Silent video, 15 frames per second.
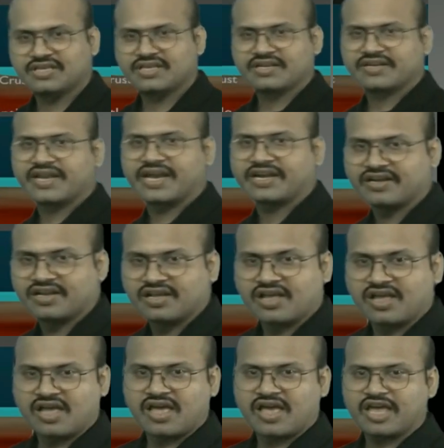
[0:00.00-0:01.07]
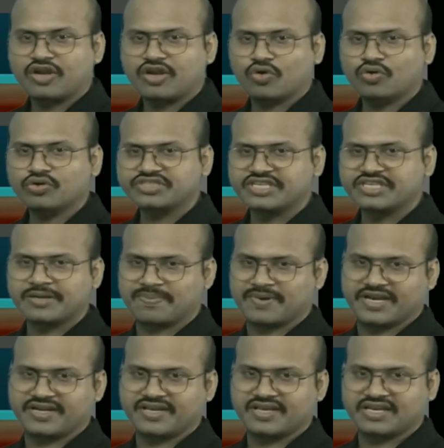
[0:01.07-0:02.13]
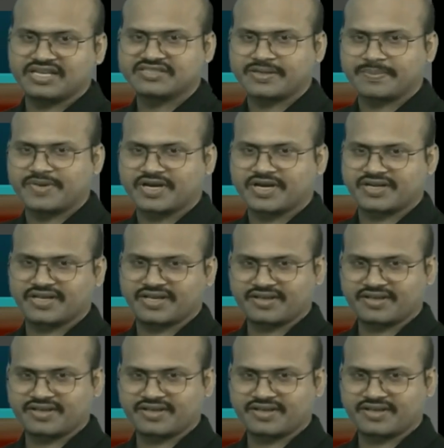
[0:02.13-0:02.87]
that an oceanic plate here is subducting.